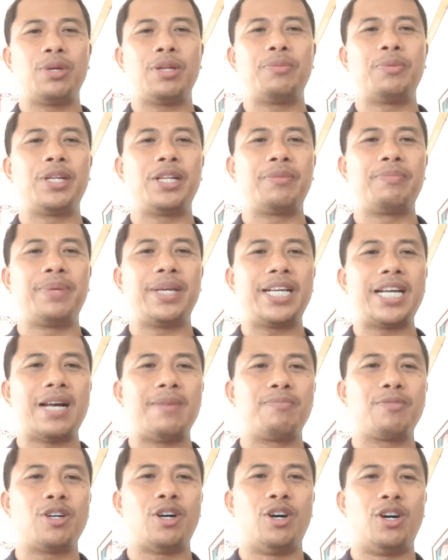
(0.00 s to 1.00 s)
we will
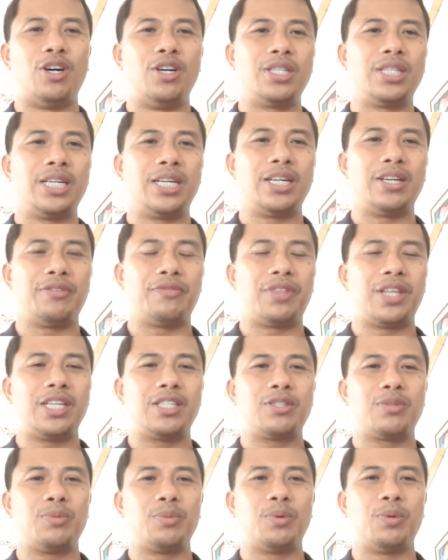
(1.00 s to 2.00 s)
become co-owner of
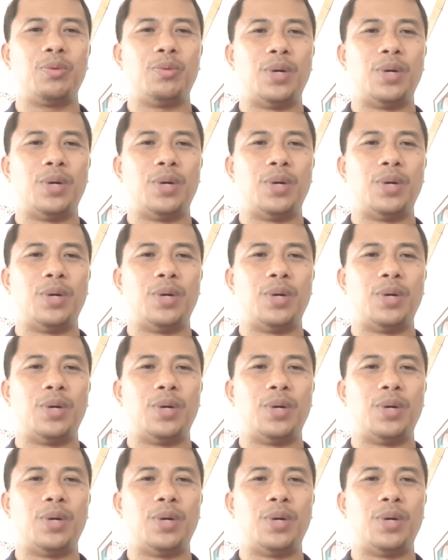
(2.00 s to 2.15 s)
this